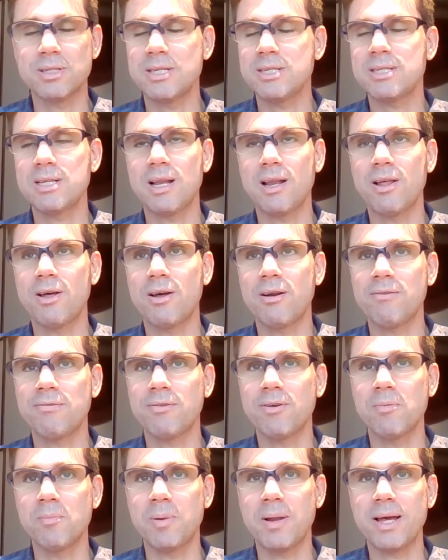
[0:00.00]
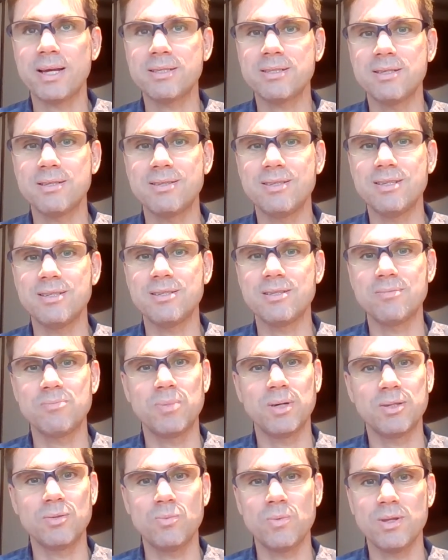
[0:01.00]
So there's a lot of
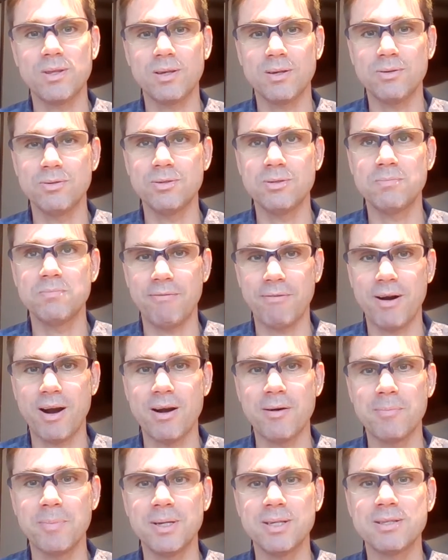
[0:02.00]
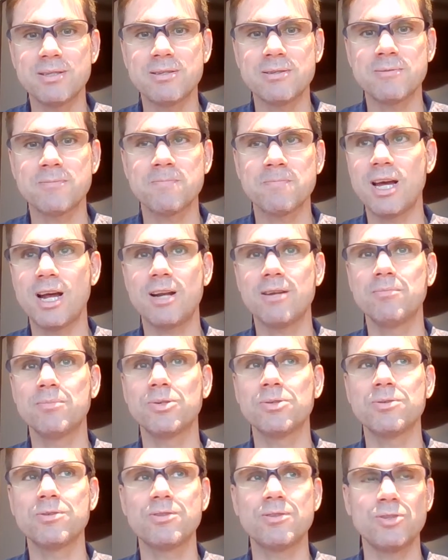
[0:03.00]
complexities, but with a good environment, the
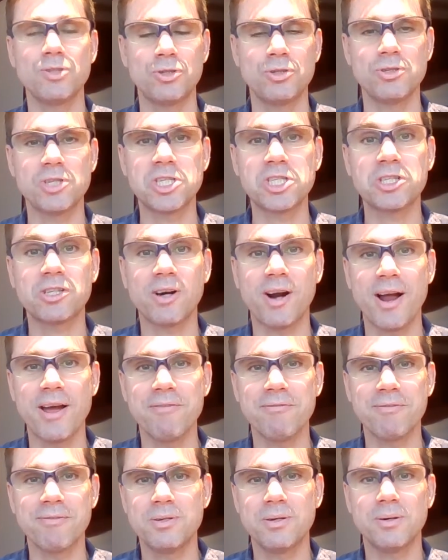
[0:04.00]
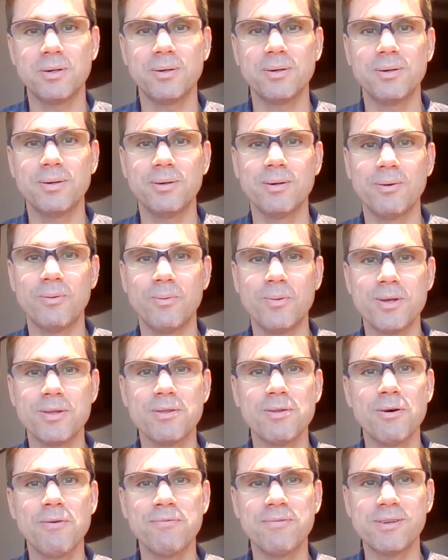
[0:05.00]
animals should strive. So
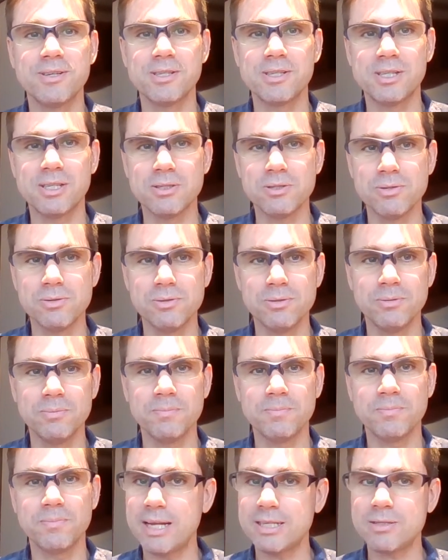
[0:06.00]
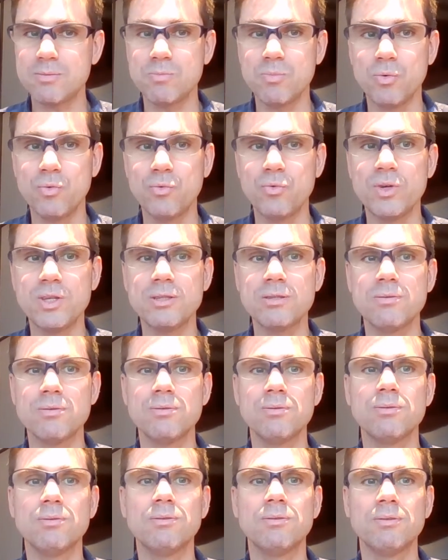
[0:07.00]
with no further ado, let's move
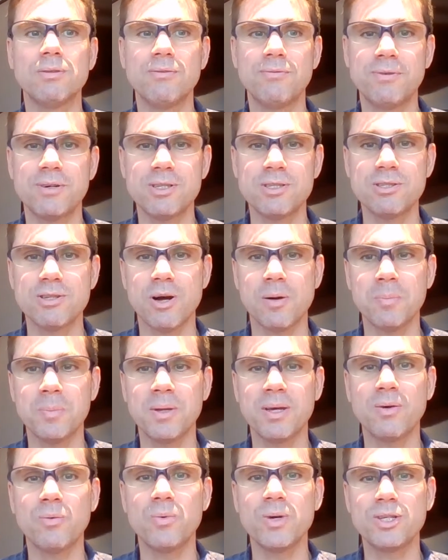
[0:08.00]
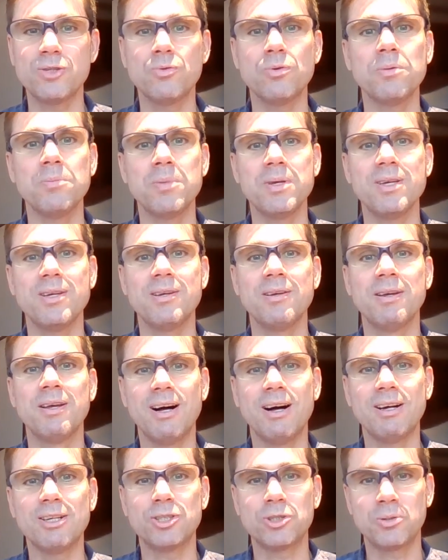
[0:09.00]
into the first topic, which will be
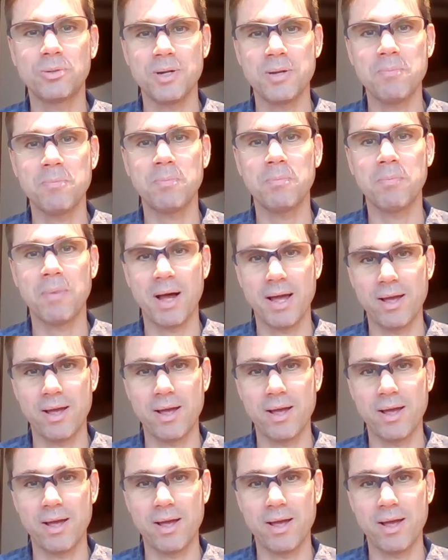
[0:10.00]
shrimp